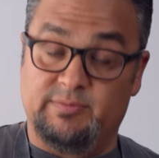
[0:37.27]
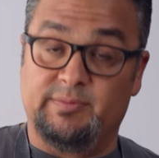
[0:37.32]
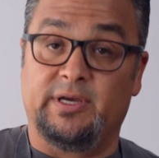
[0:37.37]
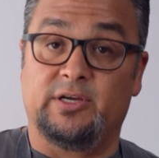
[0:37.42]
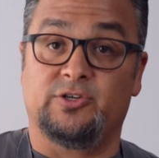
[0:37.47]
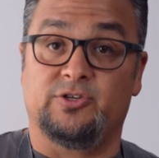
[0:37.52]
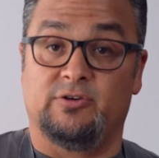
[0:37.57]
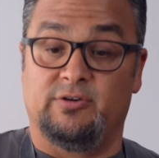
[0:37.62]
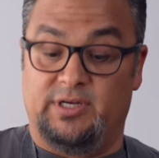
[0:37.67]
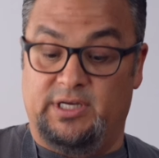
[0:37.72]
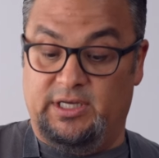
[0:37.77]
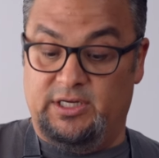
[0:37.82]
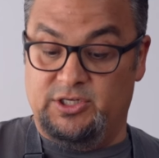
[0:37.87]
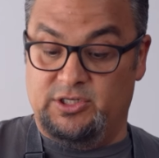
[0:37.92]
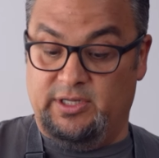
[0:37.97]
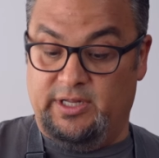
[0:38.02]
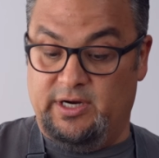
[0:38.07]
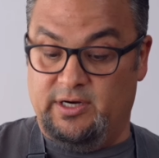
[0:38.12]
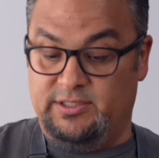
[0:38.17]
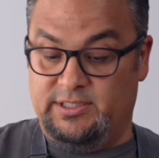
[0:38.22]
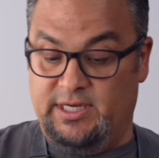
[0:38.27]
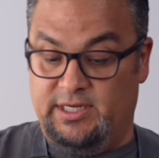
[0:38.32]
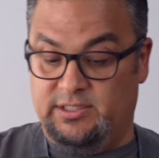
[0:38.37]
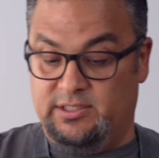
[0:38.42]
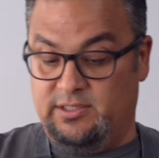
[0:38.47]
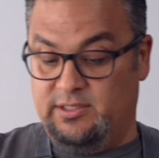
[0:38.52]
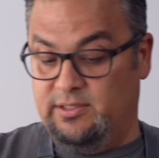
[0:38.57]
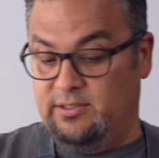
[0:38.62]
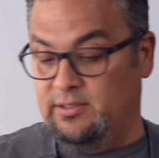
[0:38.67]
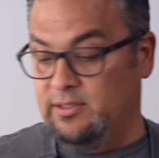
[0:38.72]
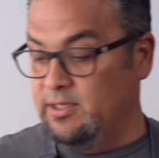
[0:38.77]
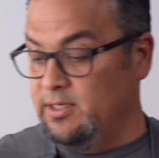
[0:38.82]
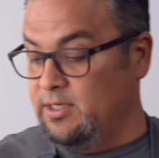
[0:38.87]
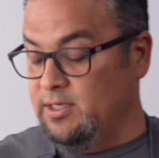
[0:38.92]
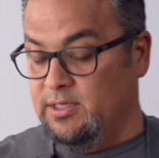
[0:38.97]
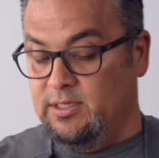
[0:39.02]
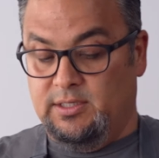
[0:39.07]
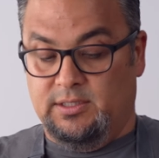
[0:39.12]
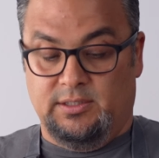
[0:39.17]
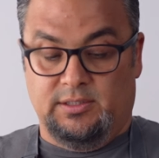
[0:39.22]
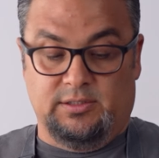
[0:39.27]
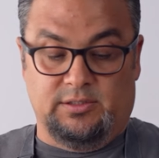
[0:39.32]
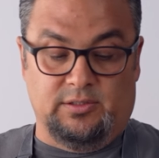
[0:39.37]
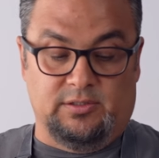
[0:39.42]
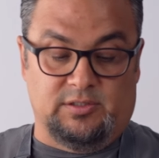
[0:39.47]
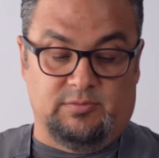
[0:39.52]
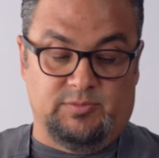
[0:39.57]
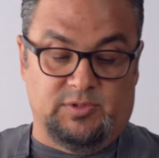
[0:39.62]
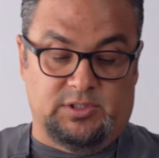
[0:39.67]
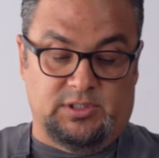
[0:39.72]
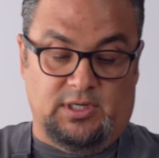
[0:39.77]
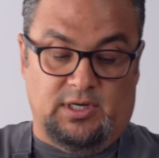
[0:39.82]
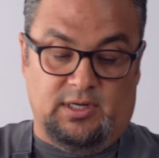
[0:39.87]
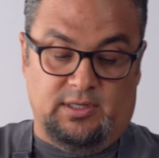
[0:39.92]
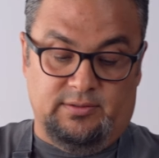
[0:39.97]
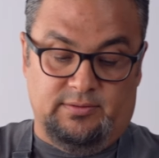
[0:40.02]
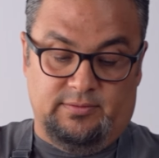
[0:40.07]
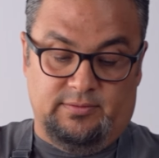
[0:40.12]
make sure each layer tastes good. So some salt,